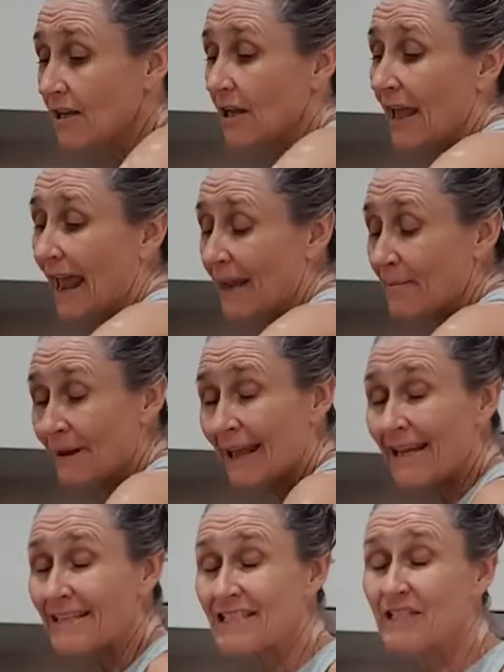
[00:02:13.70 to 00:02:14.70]

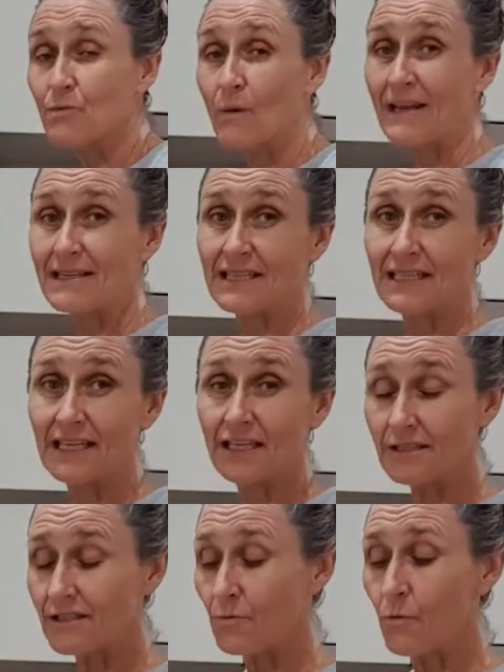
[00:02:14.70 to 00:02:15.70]
eggplant sweats a little,
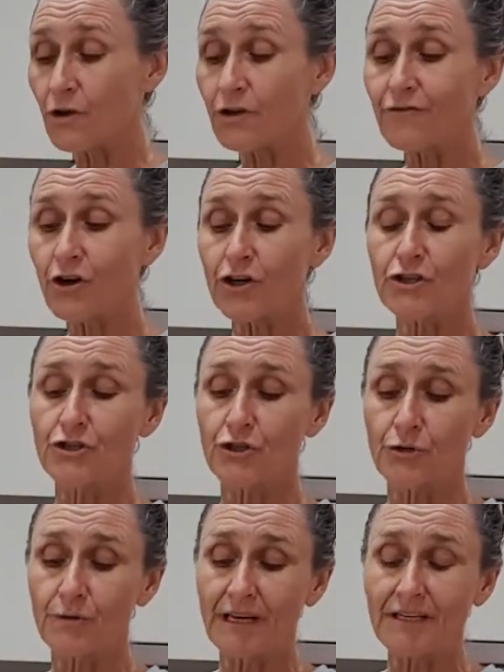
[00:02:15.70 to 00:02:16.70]
so what you've got to do
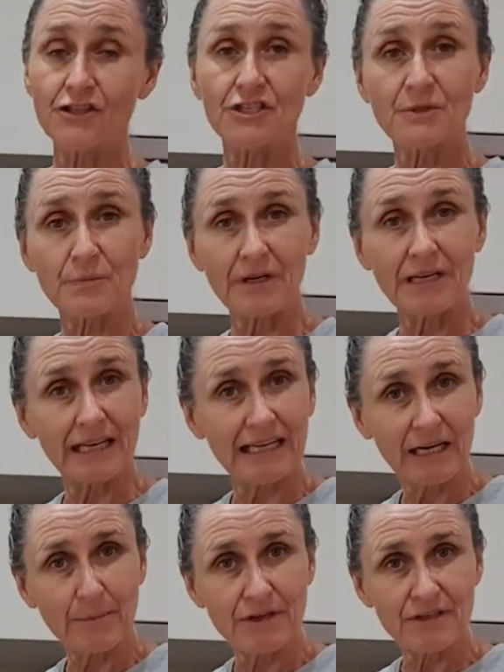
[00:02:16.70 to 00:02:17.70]
is you sprinkle a
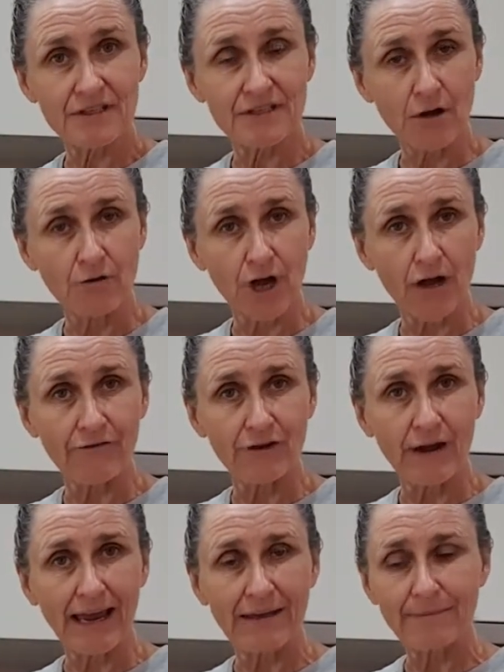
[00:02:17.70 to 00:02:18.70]
little bit of salt over your
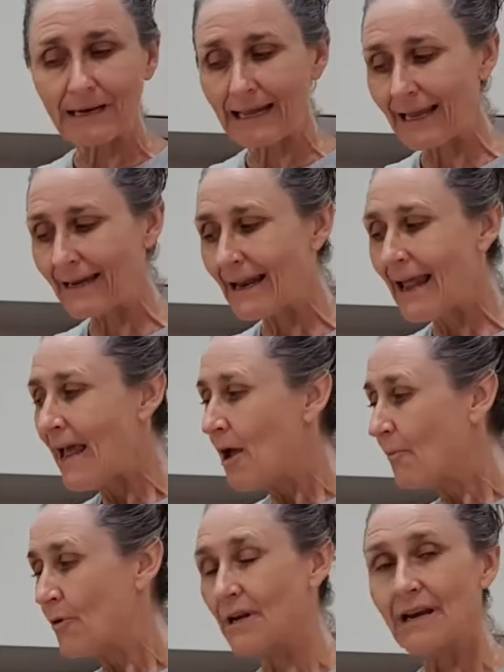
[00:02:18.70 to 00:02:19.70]
eggplant,
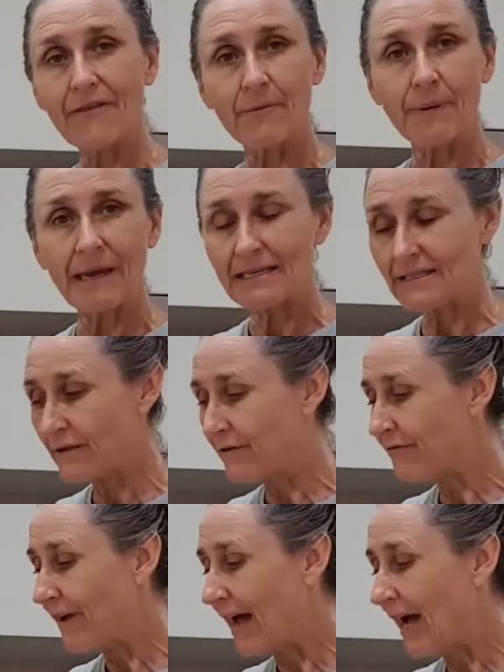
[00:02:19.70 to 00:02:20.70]
put another piece
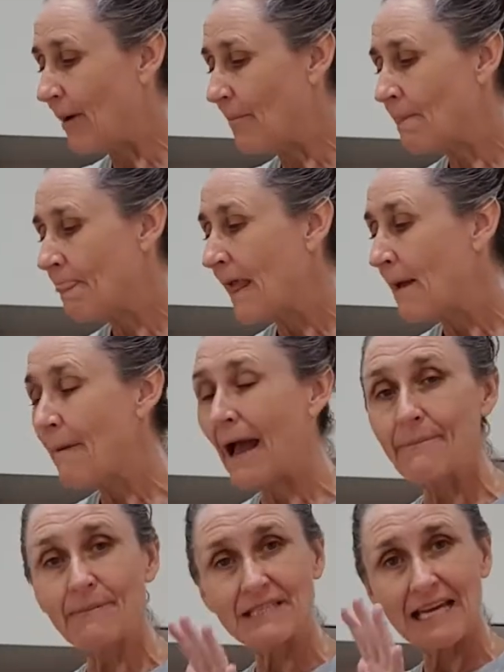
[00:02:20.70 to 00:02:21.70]
of
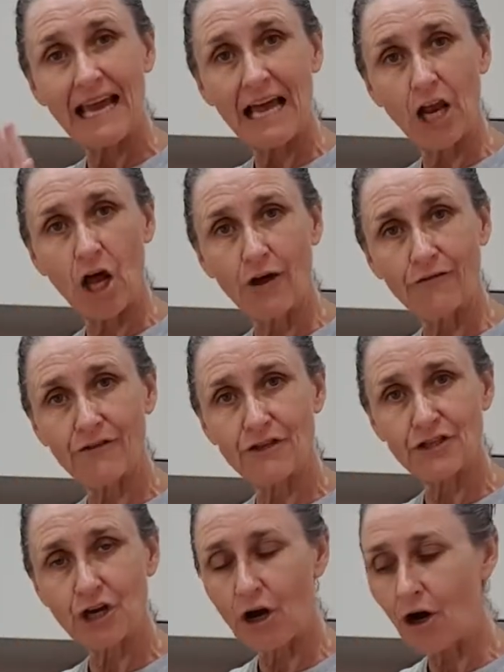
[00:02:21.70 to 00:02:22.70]
paper towel over the
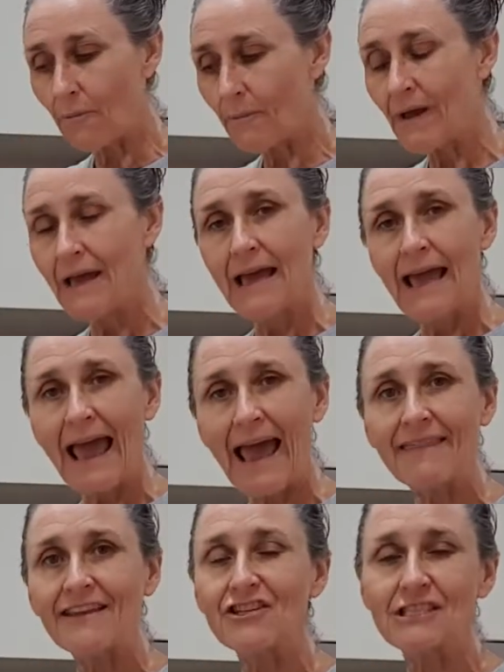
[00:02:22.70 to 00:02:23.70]
top,
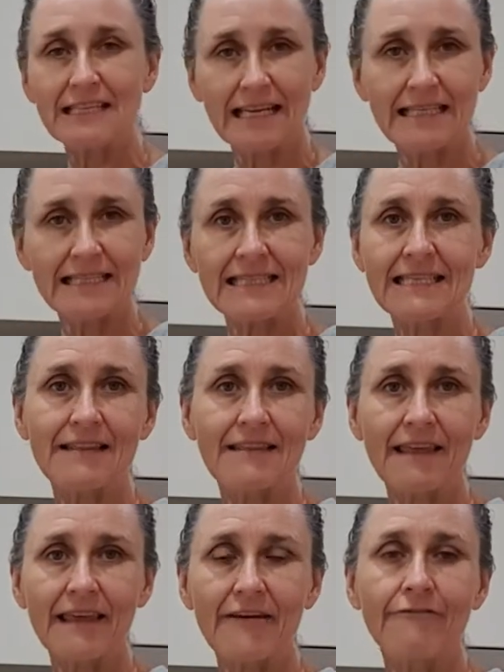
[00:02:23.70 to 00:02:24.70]
and then just let it sit
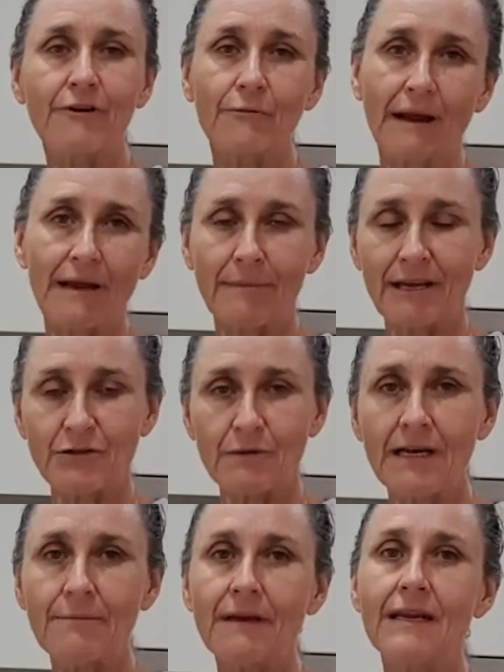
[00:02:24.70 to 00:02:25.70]
there for around about
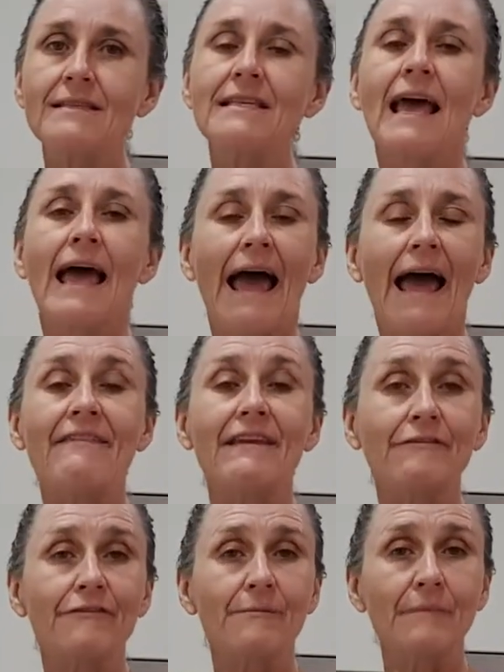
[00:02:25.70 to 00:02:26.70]
20 minutes. And
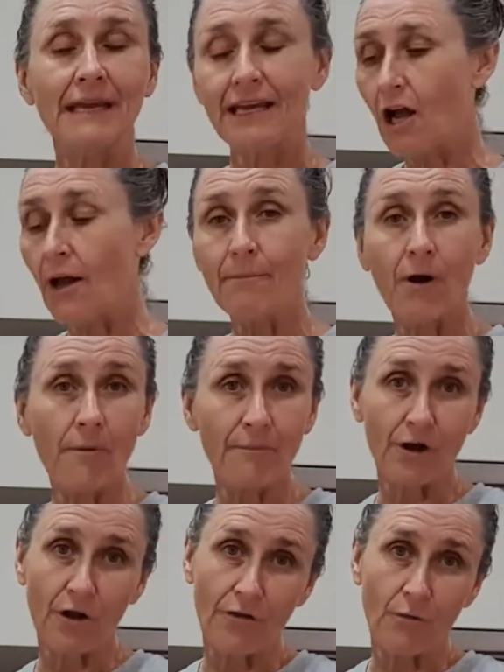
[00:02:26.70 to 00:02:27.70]
then for me, I pop it
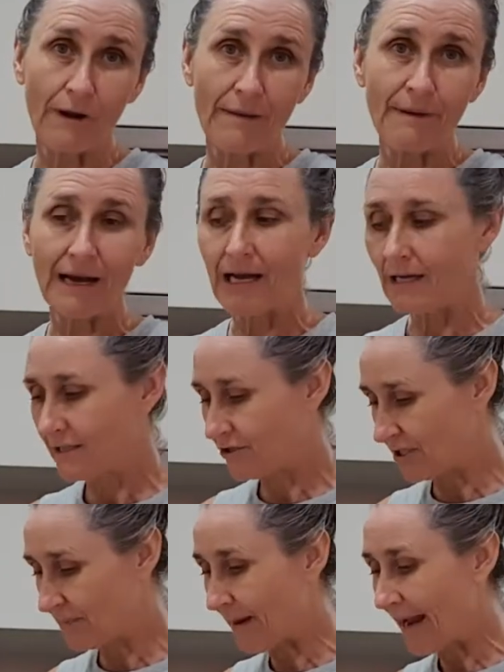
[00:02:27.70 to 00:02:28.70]
on the Weber,
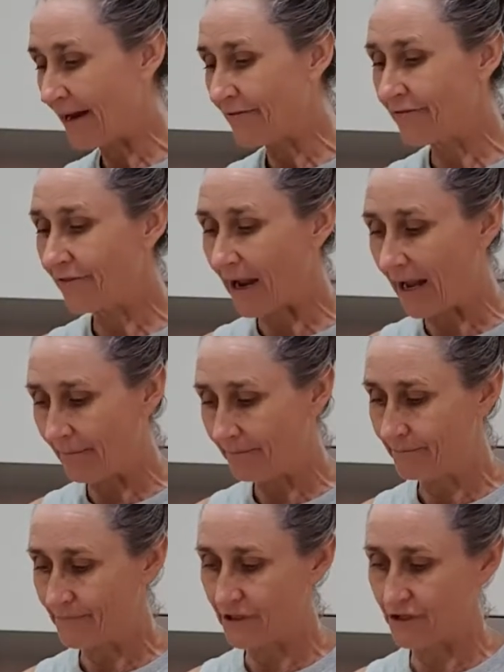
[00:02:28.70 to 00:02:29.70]
just
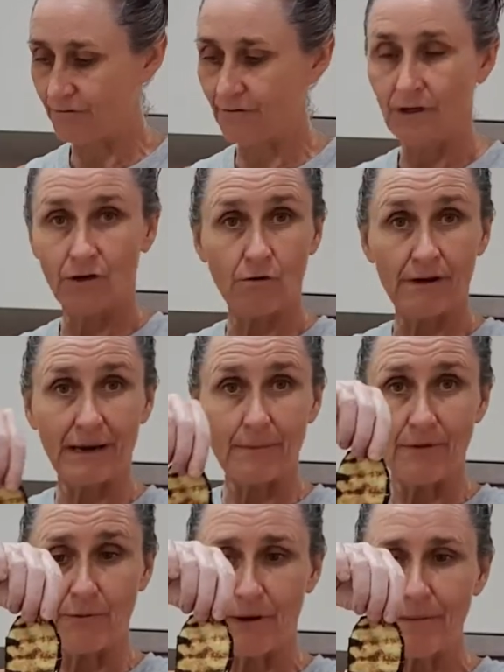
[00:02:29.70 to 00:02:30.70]
cook it up on
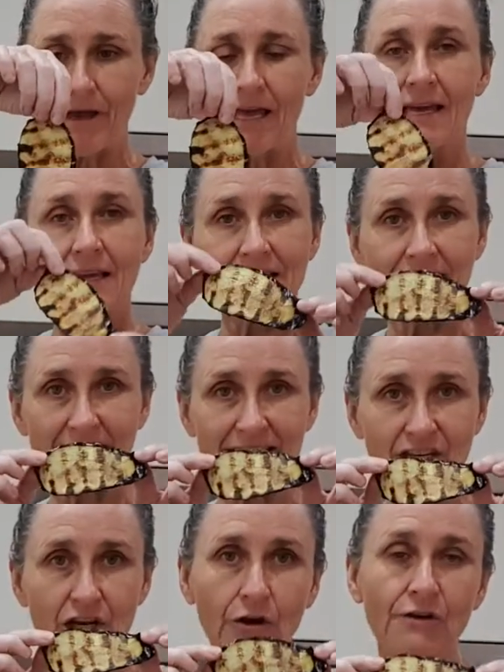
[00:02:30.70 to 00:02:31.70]
the Weber. So these
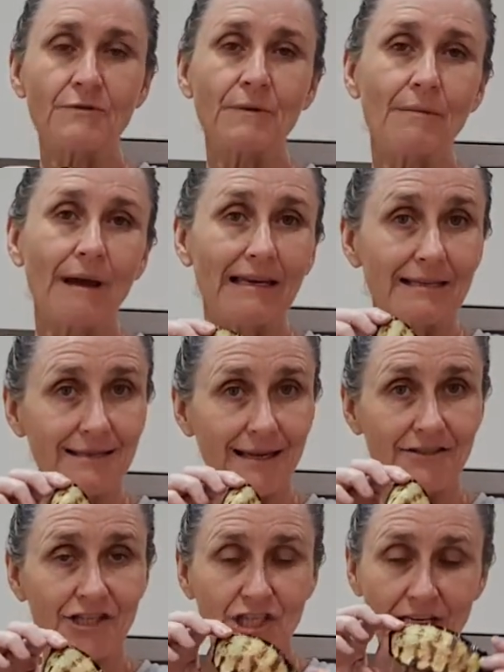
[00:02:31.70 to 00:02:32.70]
are going to be my
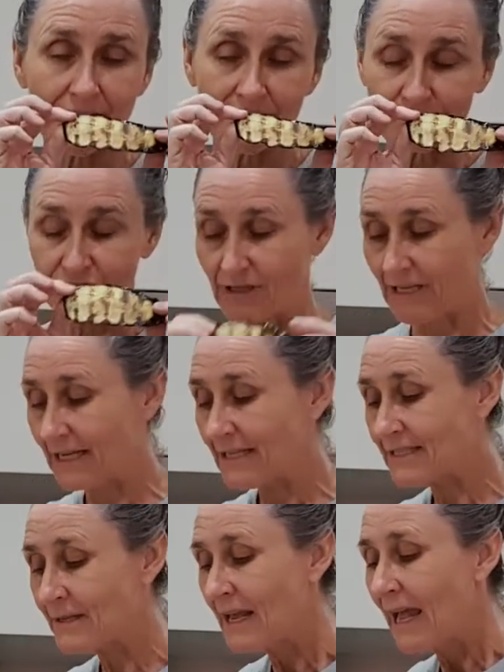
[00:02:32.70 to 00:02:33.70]
lasagna sheets, which are
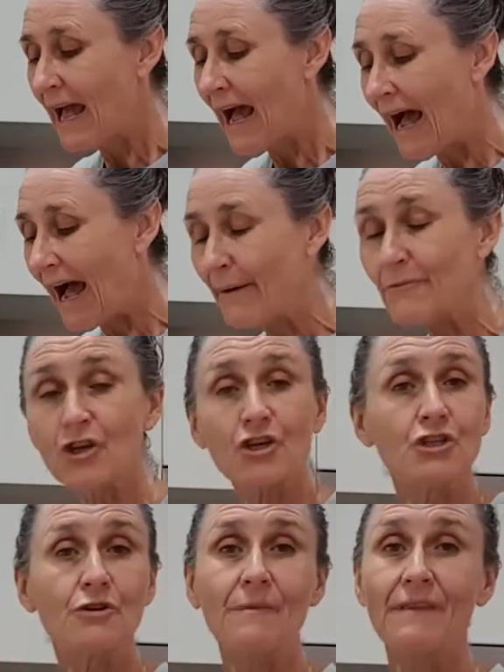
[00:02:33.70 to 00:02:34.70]
these. You can
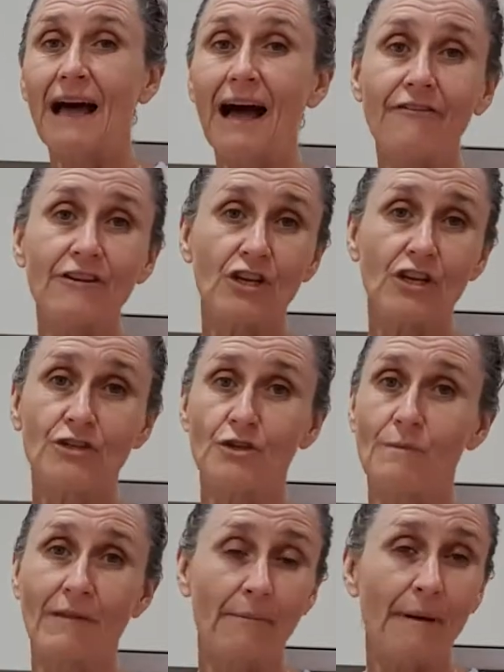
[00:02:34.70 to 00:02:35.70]
do them in the oven, you can do
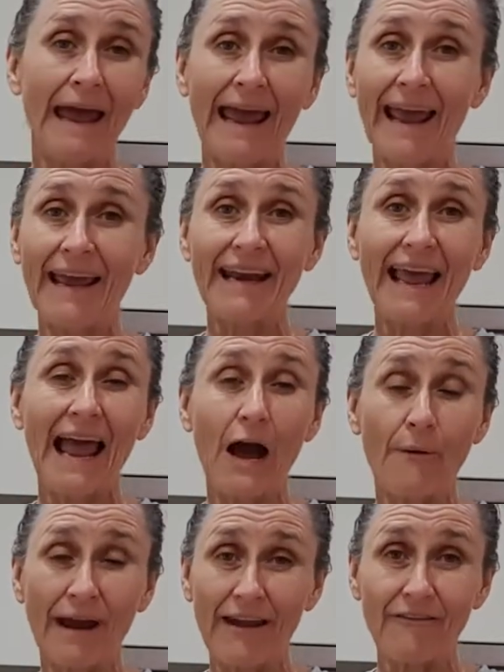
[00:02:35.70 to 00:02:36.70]
them on the pan,
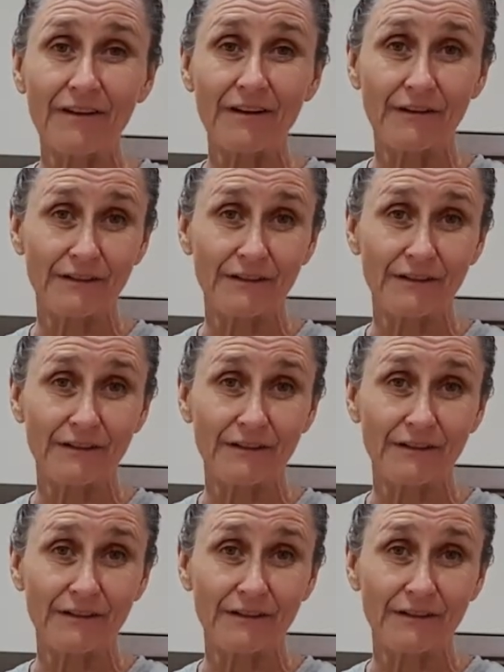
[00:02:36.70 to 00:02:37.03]
however